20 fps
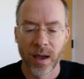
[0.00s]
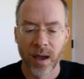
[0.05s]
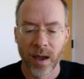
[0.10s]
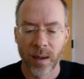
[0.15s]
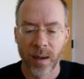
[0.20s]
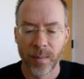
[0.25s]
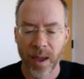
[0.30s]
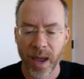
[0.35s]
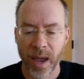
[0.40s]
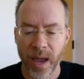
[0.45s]

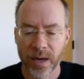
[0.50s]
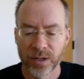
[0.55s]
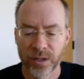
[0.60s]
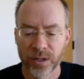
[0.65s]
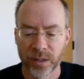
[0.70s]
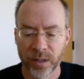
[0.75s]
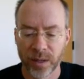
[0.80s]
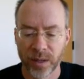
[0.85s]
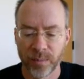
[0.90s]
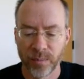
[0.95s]
I'm
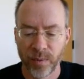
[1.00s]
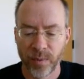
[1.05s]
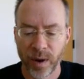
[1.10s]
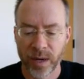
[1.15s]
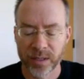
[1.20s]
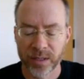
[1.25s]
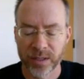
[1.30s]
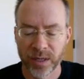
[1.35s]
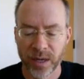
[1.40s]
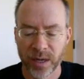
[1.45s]
actually
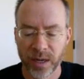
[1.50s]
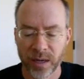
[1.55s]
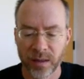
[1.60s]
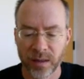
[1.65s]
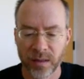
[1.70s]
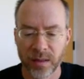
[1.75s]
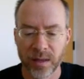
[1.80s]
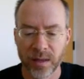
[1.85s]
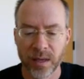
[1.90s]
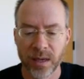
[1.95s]

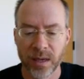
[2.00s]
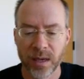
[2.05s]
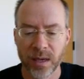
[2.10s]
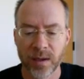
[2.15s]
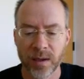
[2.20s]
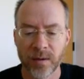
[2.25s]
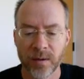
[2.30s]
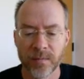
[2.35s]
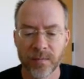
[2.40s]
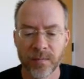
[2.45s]
pressing
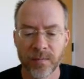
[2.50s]
the